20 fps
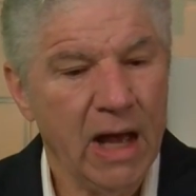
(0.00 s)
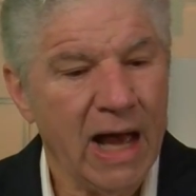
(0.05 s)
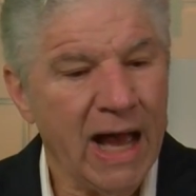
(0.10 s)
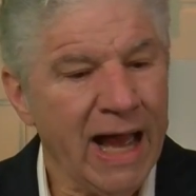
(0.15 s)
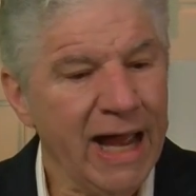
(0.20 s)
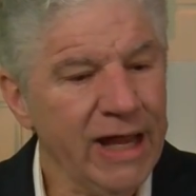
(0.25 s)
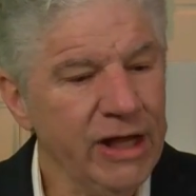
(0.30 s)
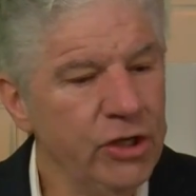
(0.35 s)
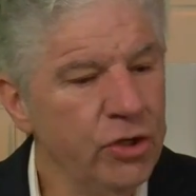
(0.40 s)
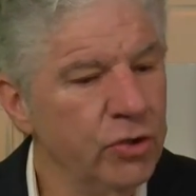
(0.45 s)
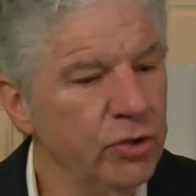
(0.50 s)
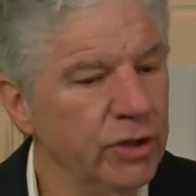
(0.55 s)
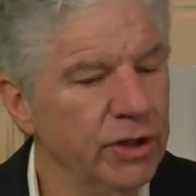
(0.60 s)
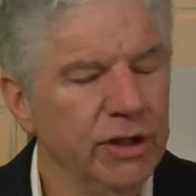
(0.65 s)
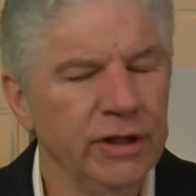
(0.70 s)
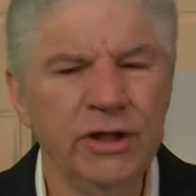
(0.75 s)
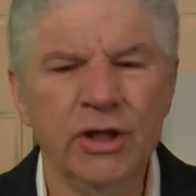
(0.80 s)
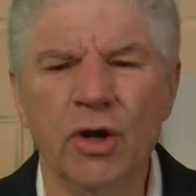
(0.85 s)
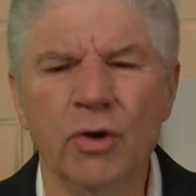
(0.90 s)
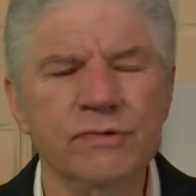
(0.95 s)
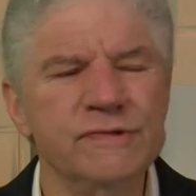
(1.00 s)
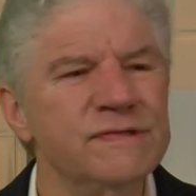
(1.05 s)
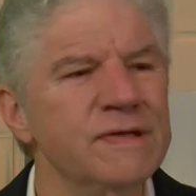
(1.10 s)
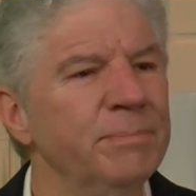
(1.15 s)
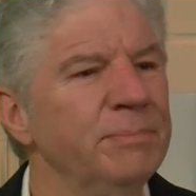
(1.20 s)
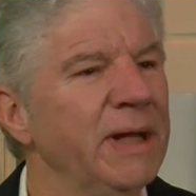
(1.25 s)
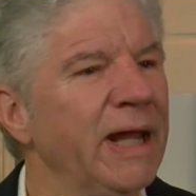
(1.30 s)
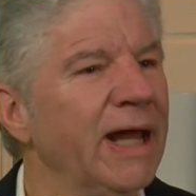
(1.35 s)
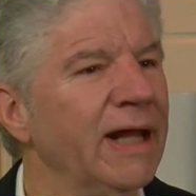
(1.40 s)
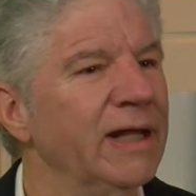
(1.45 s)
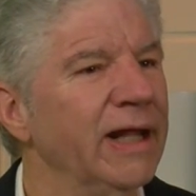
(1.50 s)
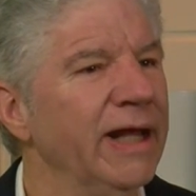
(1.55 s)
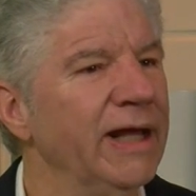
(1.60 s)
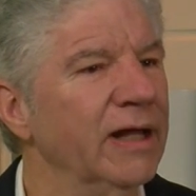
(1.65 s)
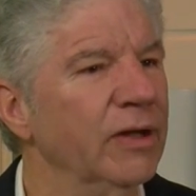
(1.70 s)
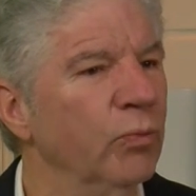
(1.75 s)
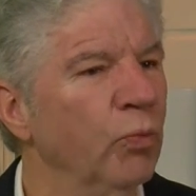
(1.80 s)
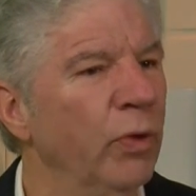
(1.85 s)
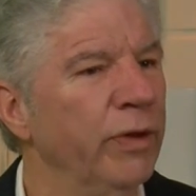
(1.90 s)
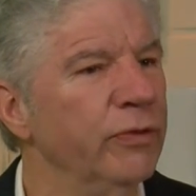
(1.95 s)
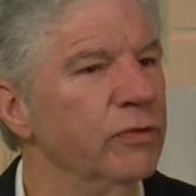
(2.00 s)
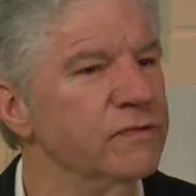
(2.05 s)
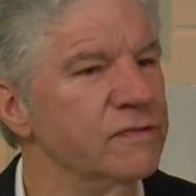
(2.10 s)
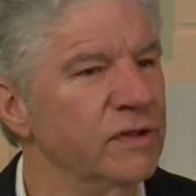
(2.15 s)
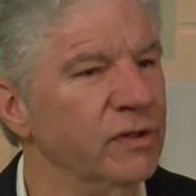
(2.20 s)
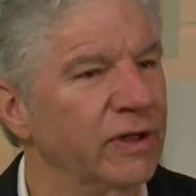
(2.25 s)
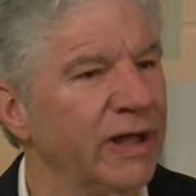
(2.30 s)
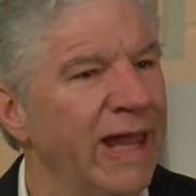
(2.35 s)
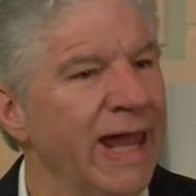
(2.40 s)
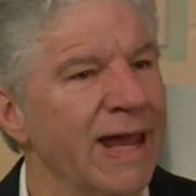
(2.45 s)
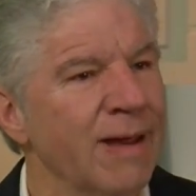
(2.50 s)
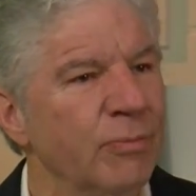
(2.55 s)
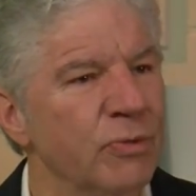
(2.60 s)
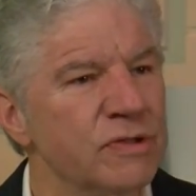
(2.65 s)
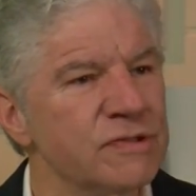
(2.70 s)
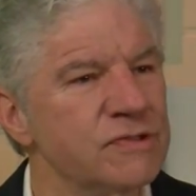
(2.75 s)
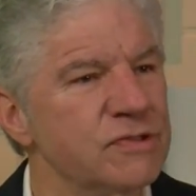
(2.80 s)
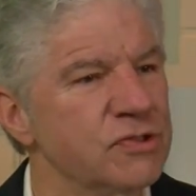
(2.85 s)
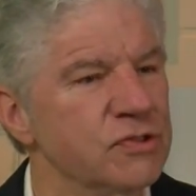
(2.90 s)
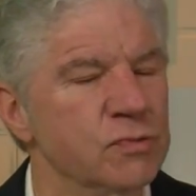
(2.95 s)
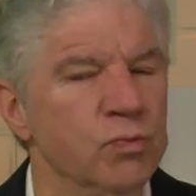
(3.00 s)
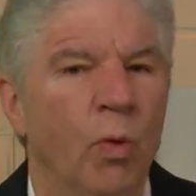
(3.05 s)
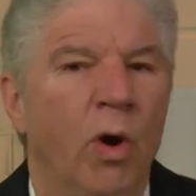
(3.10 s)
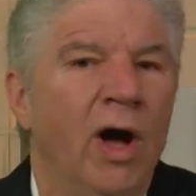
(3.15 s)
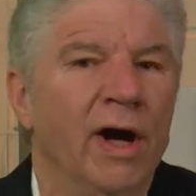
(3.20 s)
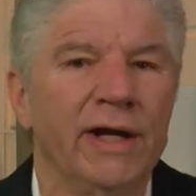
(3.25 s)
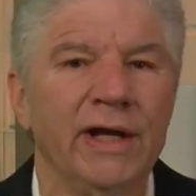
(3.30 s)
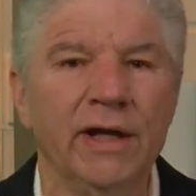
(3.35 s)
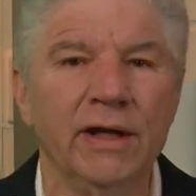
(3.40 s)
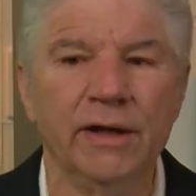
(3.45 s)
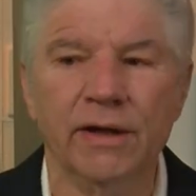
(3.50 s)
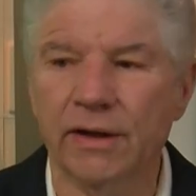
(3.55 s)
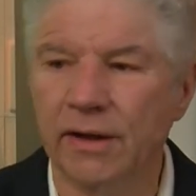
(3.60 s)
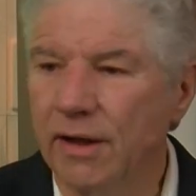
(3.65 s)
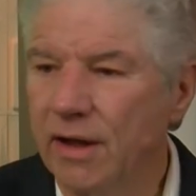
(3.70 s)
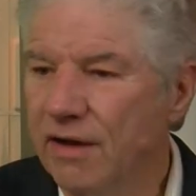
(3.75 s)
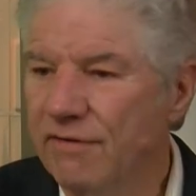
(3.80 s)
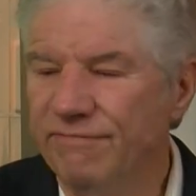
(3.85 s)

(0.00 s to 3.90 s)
I could, you know, someday I'd like a, one of those little cameras and just walk into